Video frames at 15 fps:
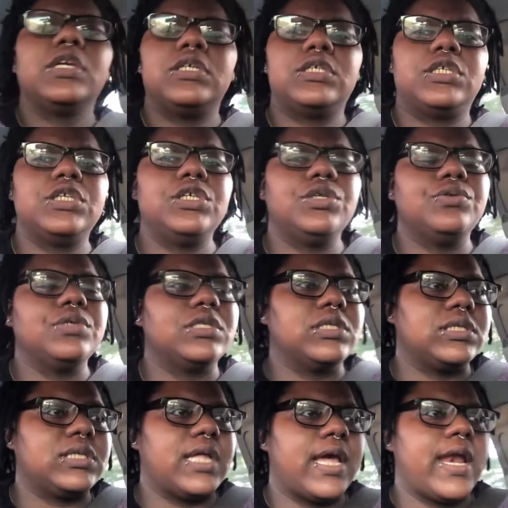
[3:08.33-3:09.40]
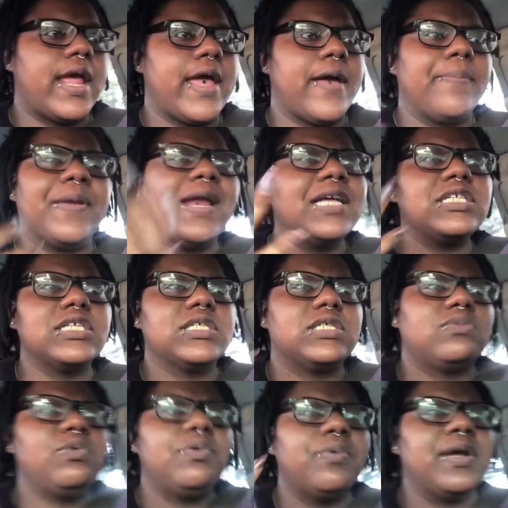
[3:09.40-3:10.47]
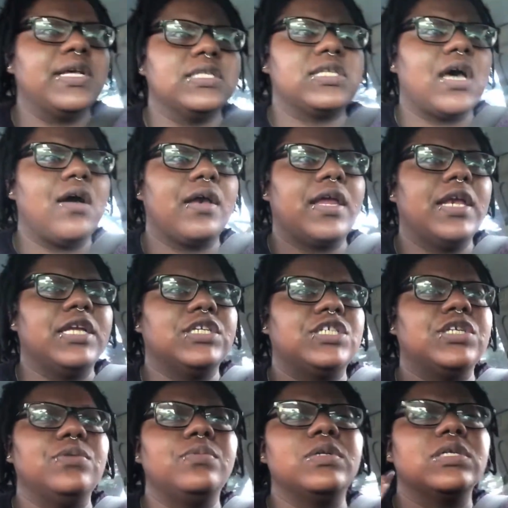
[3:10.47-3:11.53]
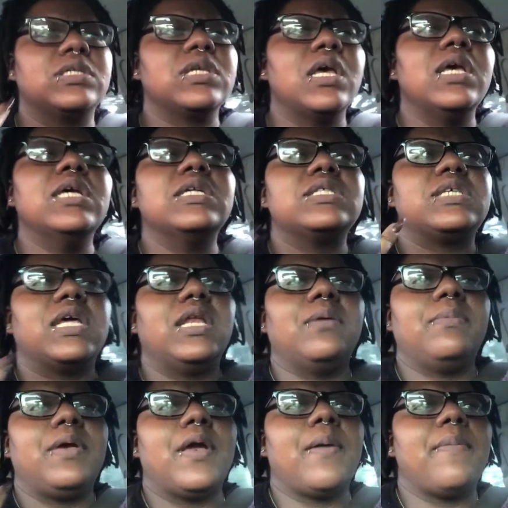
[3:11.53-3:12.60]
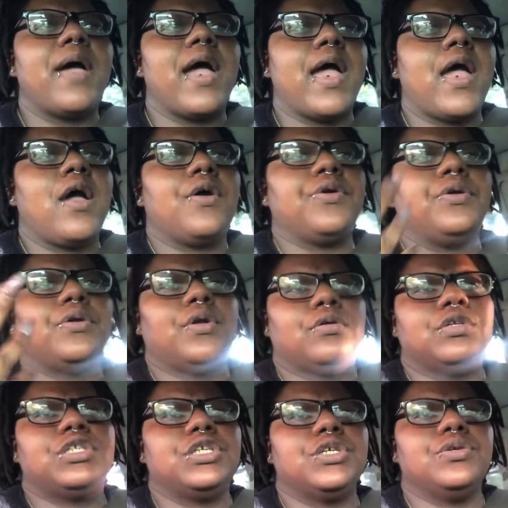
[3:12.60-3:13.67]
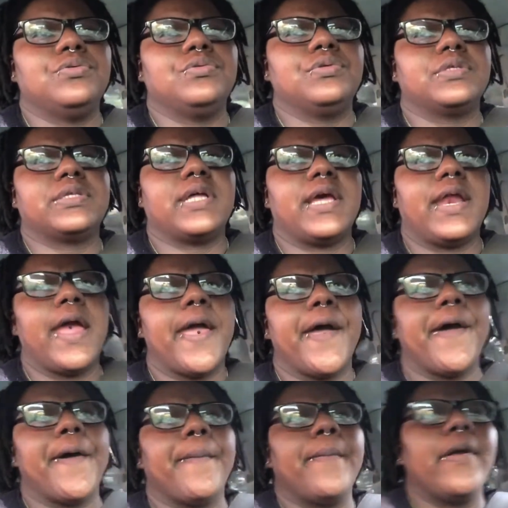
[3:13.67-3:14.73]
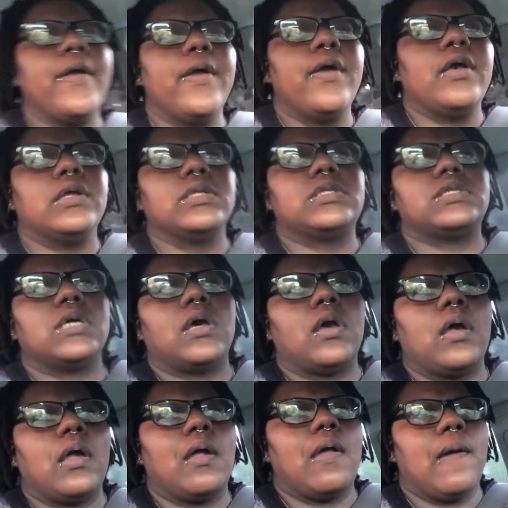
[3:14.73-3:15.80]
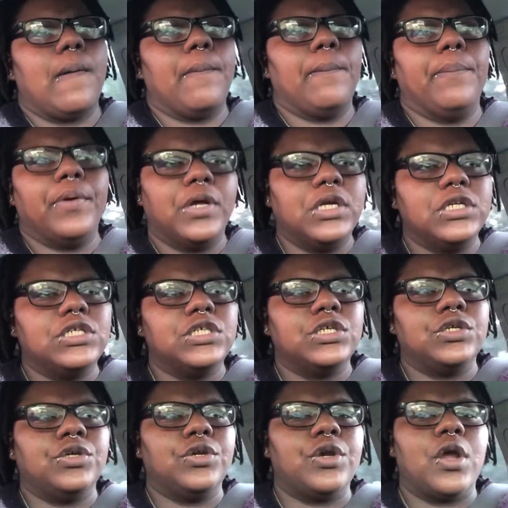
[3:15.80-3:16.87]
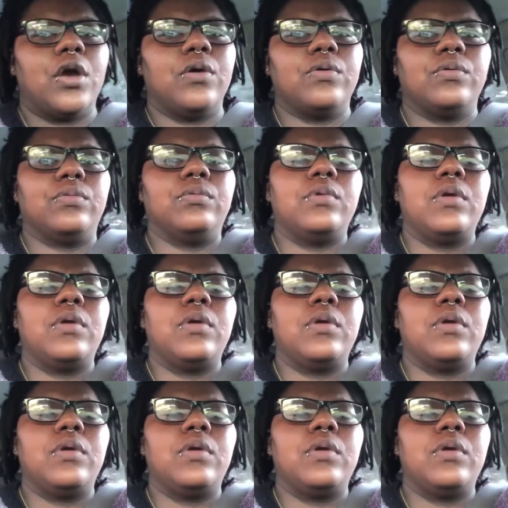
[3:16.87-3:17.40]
She uses that app, and we were in talking, and she was telling me about how, you know, she used that app to budget, you know,